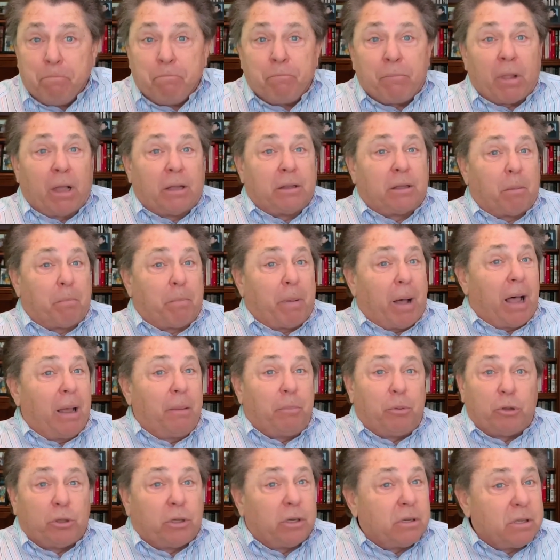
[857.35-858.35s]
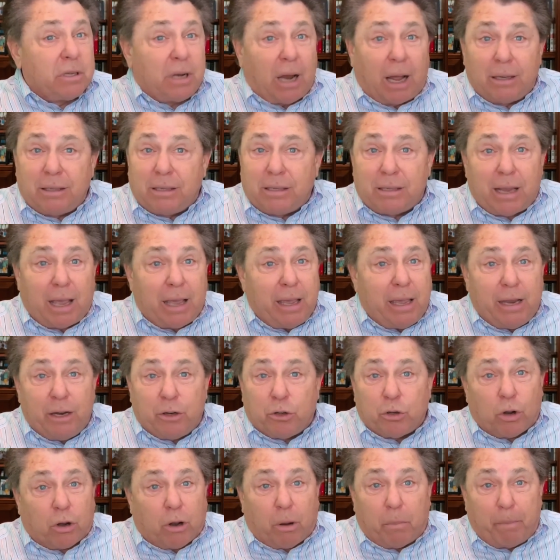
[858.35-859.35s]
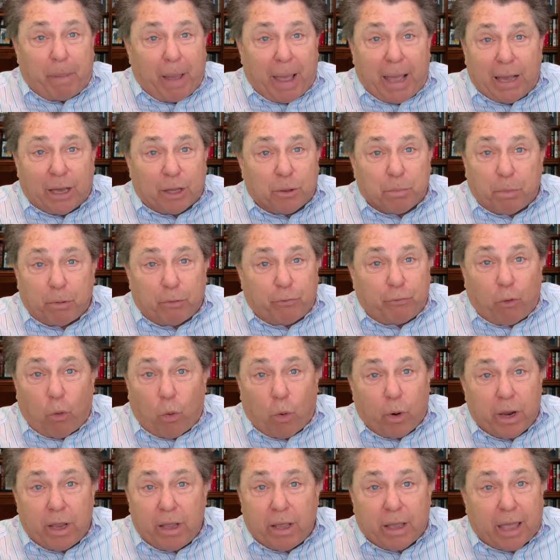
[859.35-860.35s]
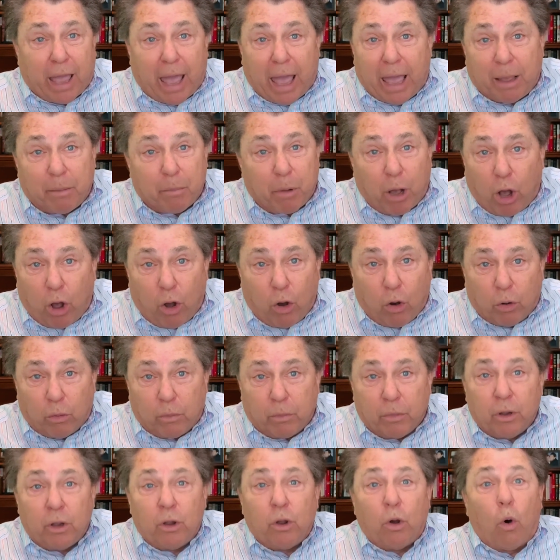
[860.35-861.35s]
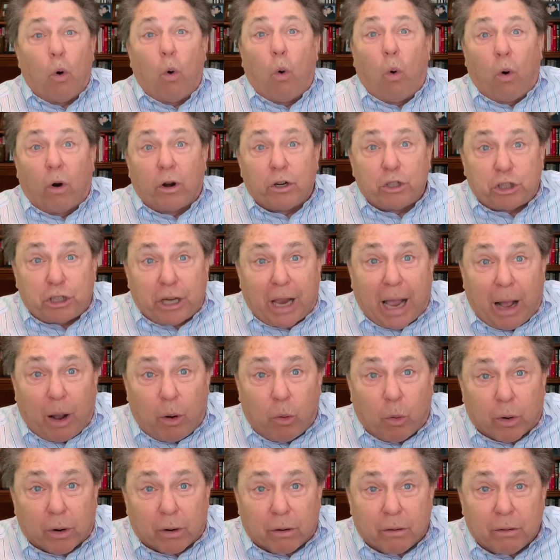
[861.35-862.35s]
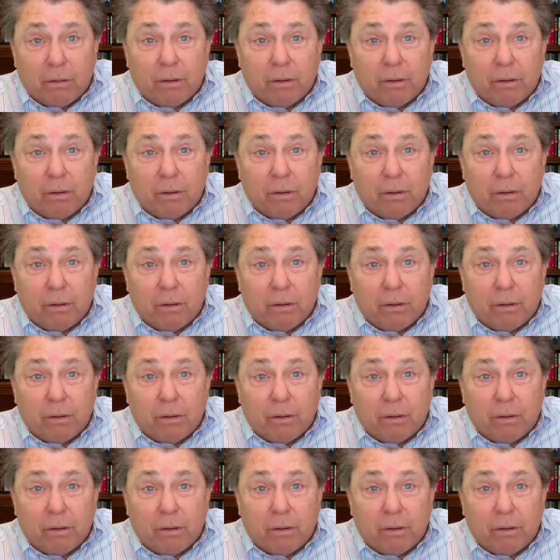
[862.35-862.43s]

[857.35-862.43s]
Now, the Bible does not say he took a bath before he came home or a shower.